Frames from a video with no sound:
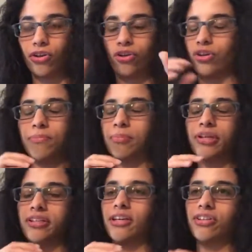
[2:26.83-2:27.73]
or
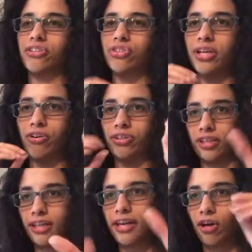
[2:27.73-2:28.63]
putting down the chair,
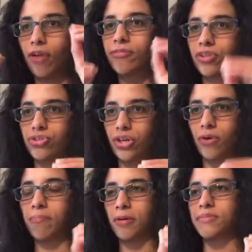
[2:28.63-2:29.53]
the leg of the
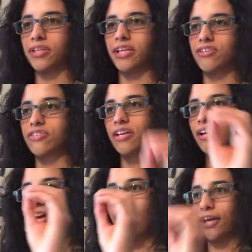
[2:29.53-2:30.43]
chair bumps against
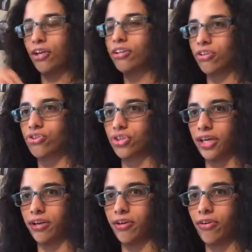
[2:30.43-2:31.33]
another
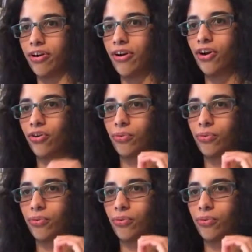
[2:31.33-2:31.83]
chair,